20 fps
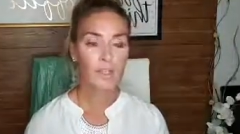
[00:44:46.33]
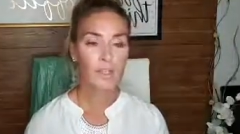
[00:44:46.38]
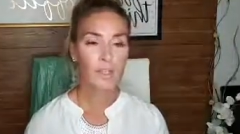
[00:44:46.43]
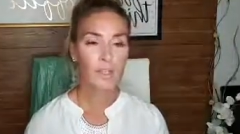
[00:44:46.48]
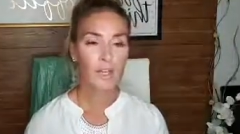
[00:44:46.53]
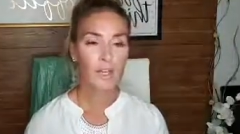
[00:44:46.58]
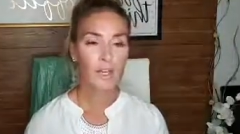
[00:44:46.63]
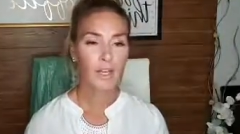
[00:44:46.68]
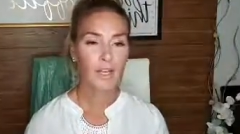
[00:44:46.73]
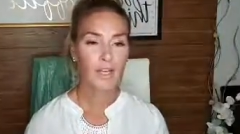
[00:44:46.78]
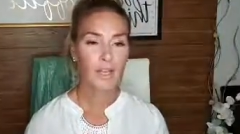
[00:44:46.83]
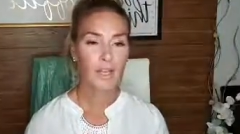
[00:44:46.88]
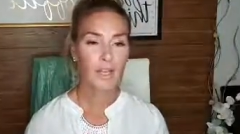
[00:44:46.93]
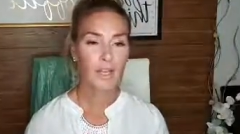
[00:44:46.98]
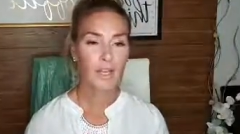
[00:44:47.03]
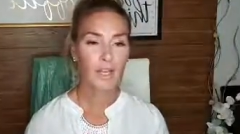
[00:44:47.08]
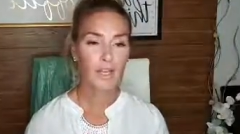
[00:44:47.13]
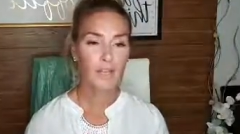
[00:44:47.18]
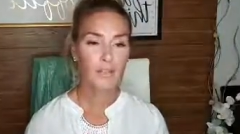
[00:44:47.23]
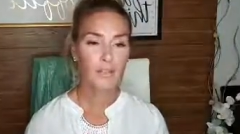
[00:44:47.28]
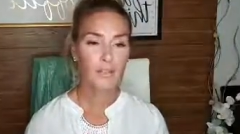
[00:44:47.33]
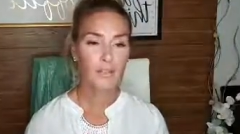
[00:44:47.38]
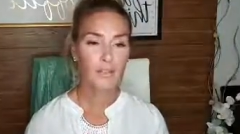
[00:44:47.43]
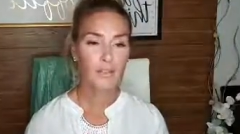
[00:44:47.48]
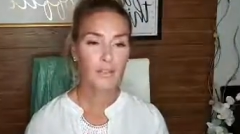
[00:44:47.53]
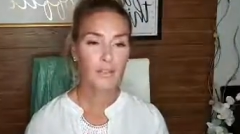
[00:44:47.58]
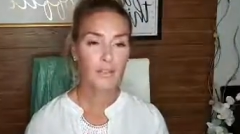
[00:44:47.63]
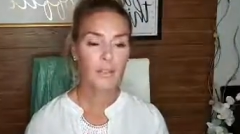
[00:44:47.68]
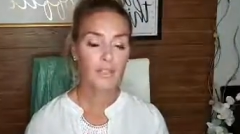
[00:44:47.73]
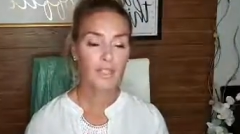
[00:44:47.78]
I try
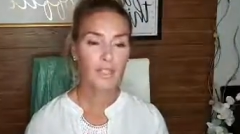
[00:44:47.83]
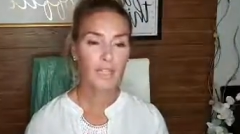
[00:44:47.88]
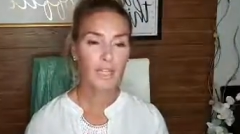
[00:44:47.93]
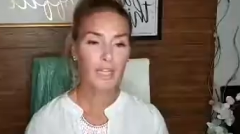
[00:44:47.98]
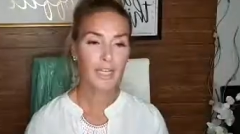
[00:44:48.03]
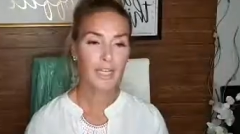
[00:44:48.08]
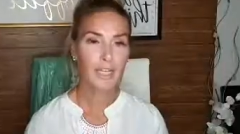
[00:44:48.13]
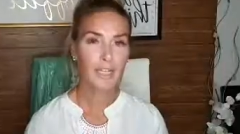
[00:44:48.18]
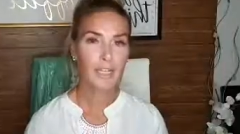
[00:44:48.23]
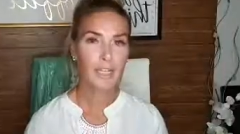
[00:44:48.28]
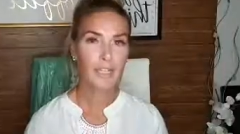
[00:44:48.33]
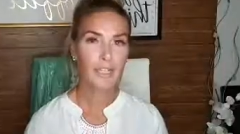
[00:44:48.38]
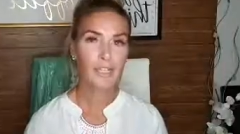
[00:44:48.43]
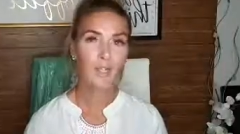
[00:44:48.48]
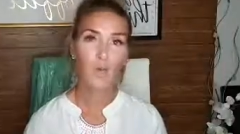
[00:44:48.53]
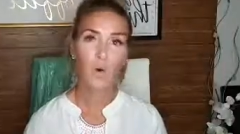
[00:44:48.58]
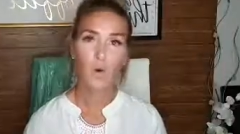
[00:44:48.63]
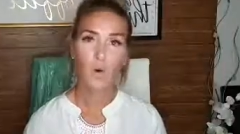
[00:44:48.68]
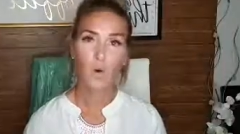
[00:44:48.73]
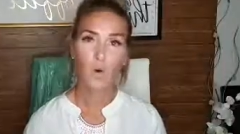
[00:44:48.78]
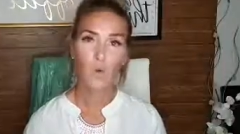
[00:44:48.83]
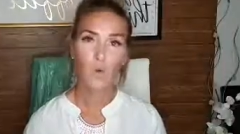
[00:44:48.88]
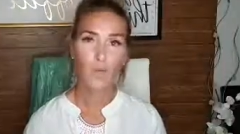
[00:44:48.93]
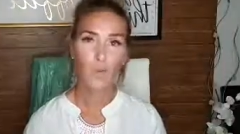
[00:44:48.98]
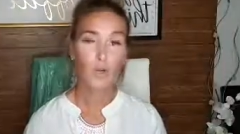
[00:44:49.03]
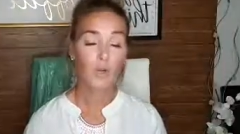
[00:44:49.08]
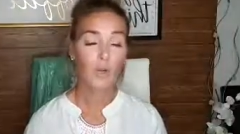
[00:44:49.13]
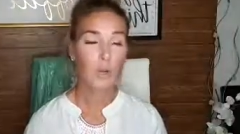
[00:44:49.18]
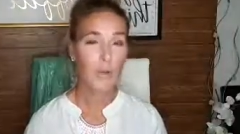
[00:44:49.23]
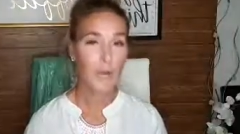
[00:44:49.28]
to get in and go
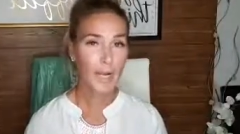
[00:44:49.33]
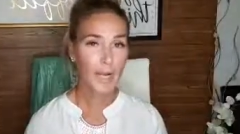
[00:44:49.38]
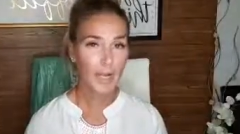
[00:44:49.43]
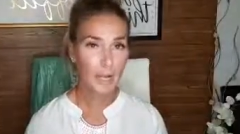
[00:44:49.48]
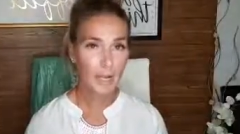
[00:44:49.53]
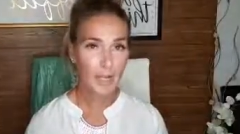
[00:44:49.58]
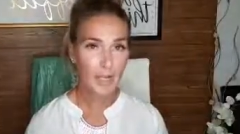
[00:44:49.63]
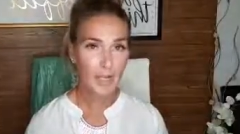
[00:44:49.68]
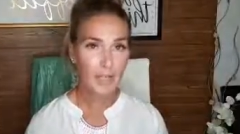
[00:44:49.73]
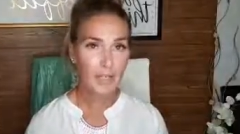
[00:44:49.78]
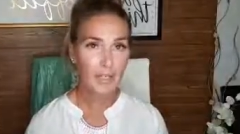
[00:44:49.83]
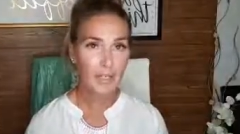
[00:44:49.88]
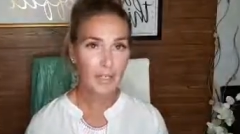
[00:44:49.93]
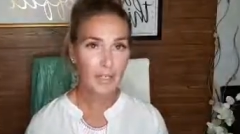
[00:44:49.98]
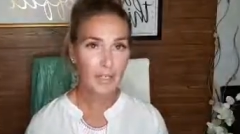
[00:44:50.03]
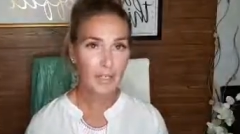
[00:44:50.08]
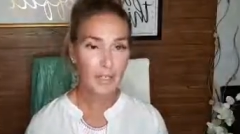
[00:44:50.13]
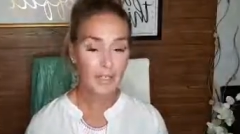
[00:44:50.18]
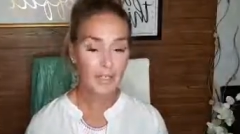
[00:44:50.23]
over quite a bit,